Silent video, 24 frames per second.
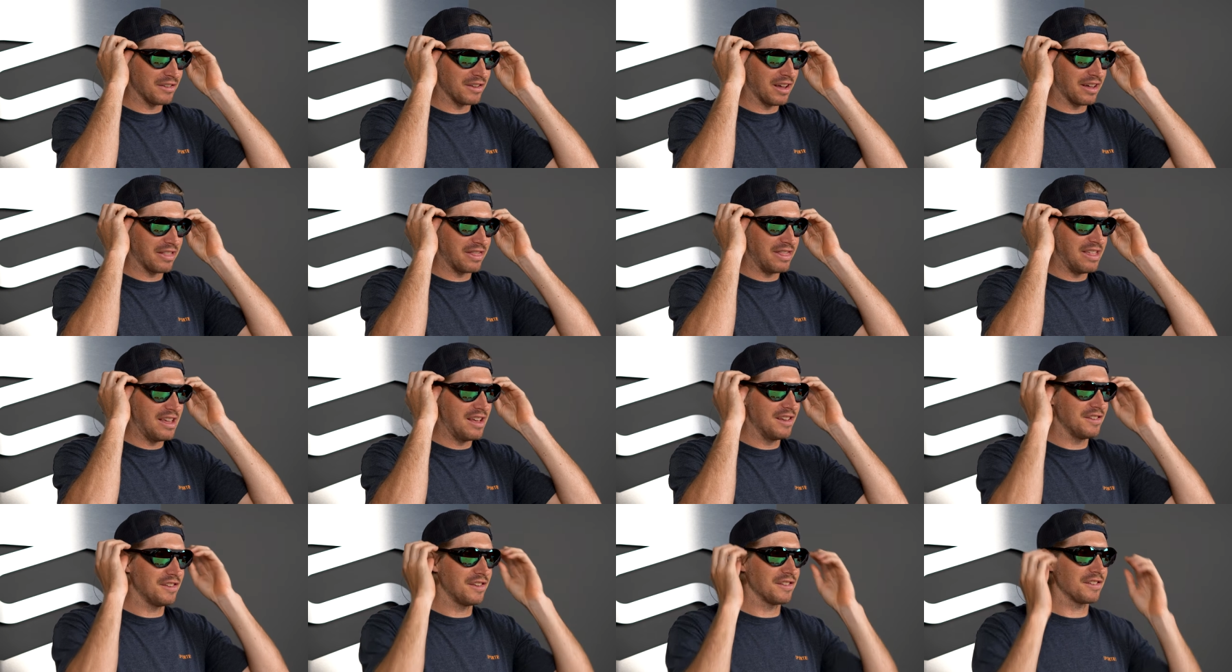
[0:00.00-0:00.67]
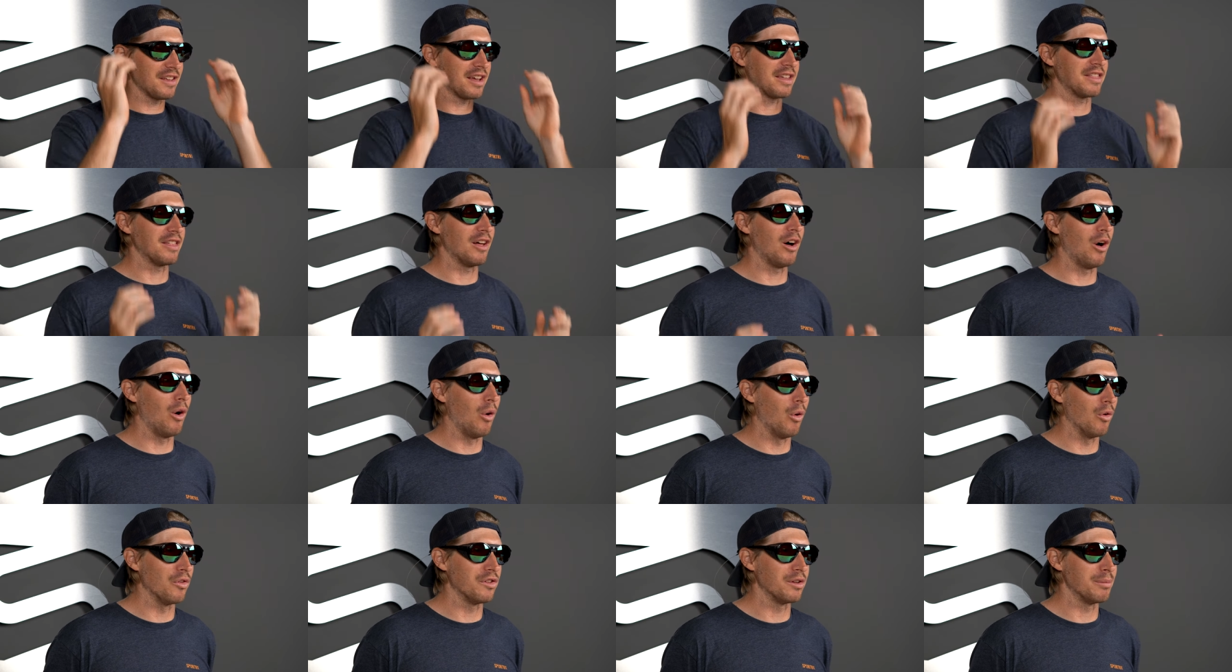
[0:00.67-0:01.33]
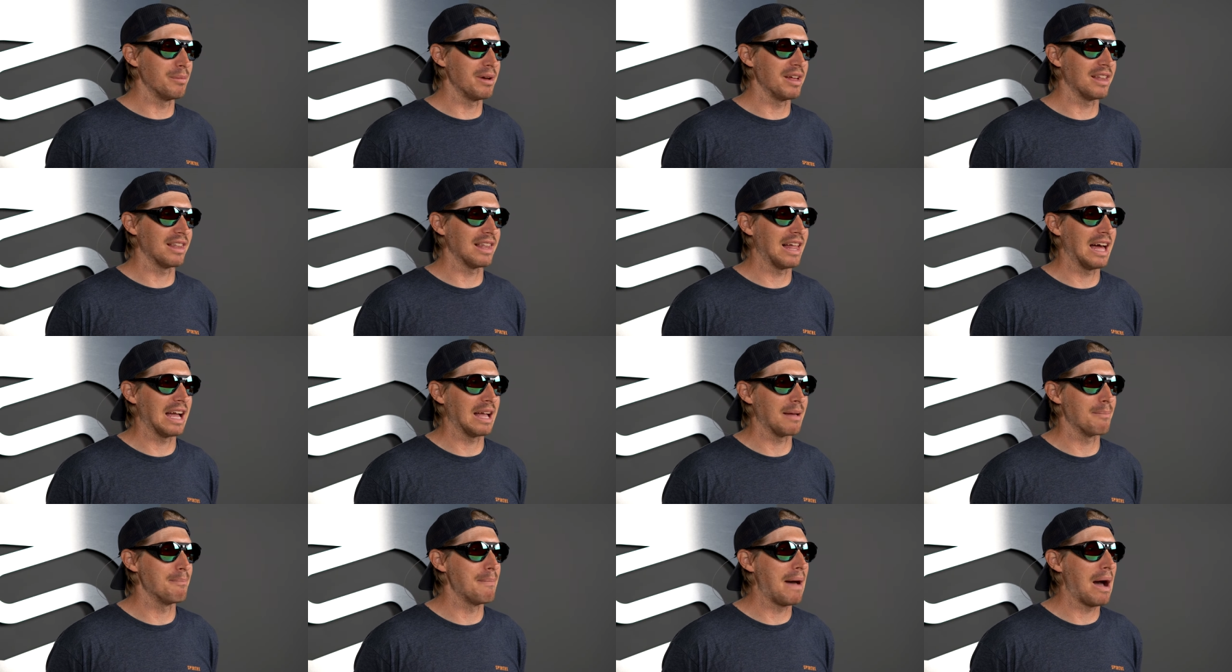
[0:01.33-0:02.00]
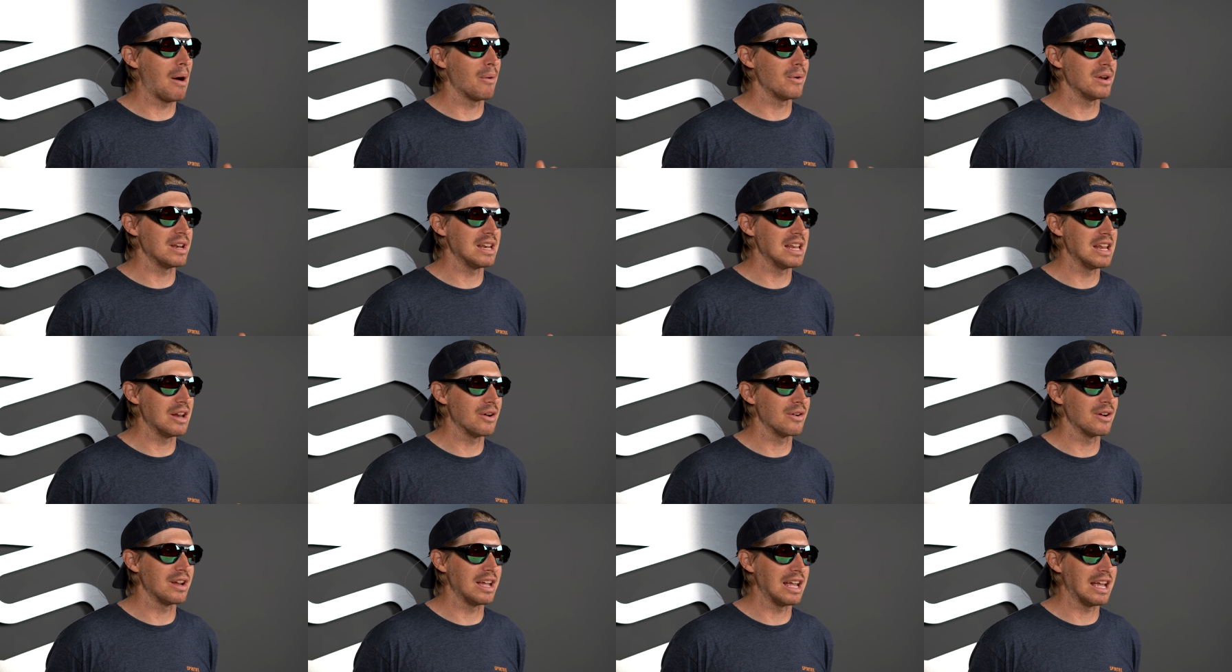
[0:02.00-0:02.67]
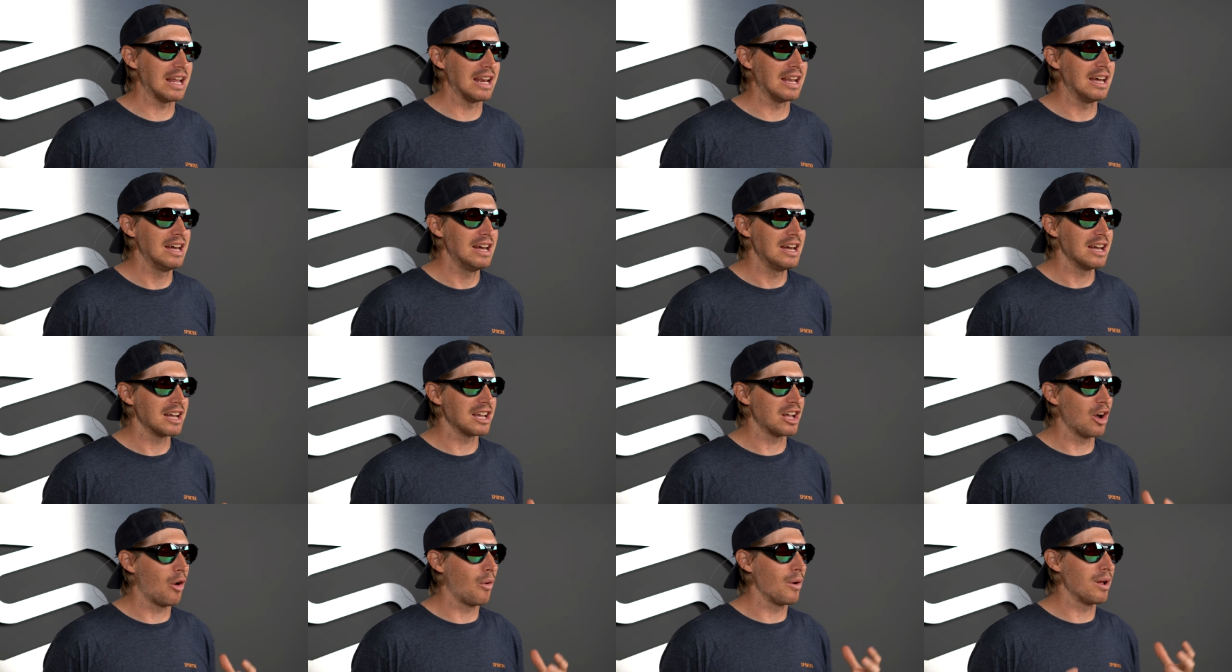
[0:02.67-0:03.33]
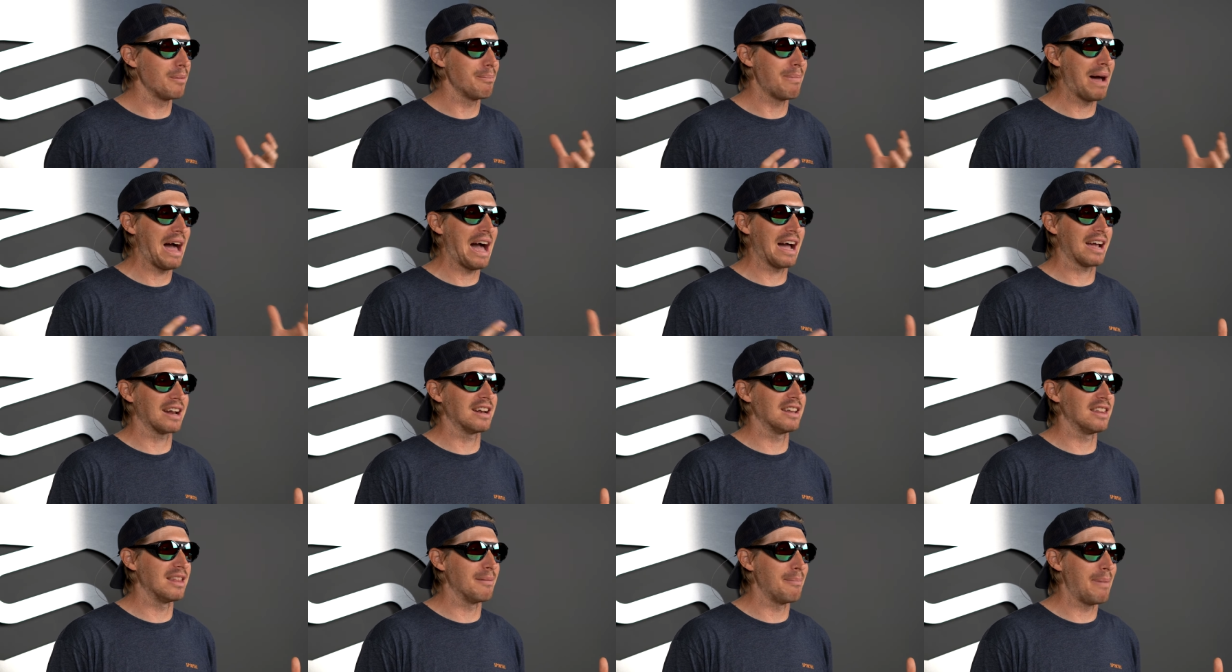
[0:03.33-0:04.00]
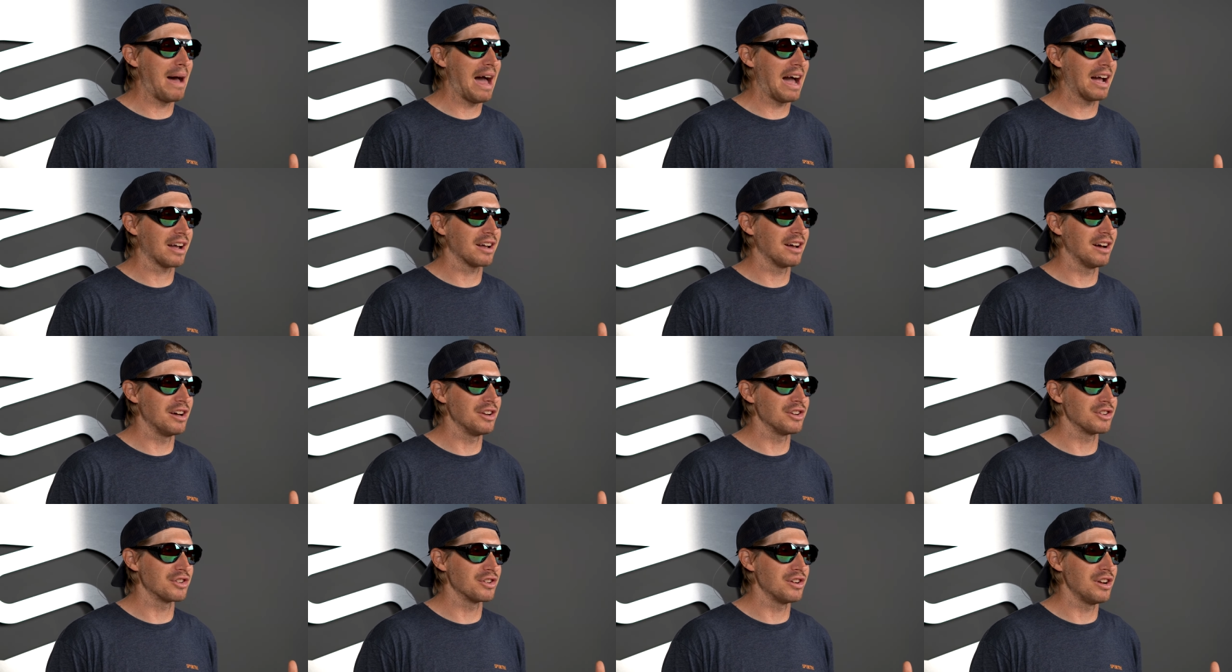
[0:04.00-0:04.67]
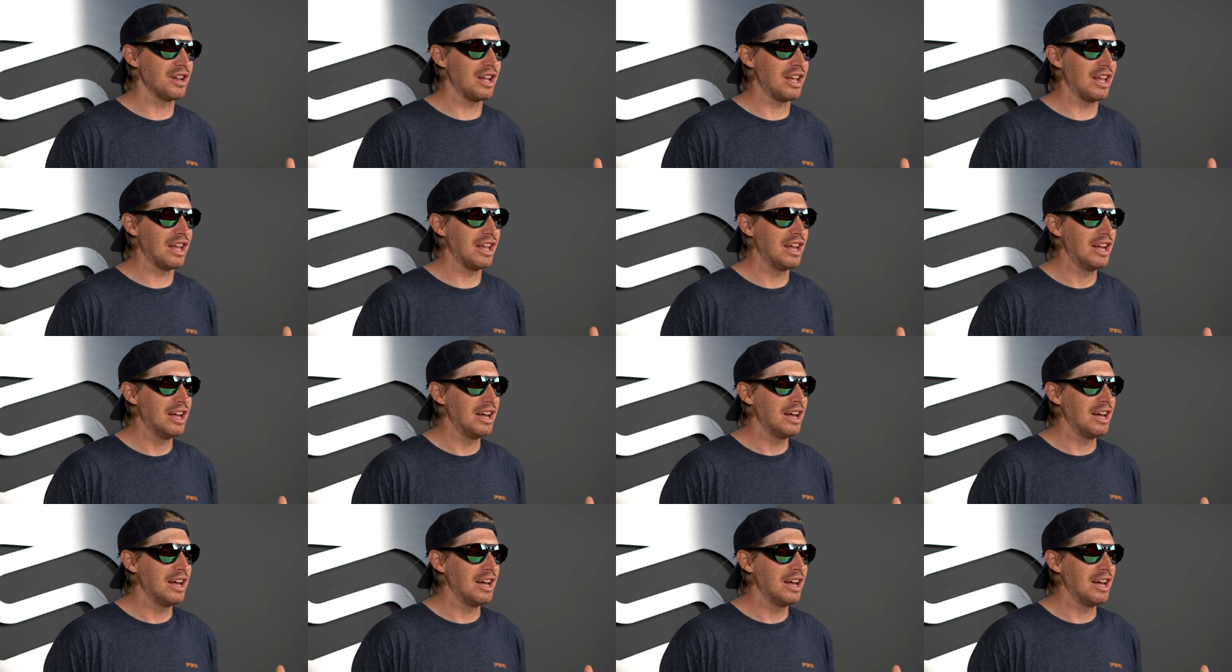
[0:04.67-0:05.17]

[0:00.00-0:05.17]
I was like, this is like the ultimate like mountaineering, going back into the backcountry,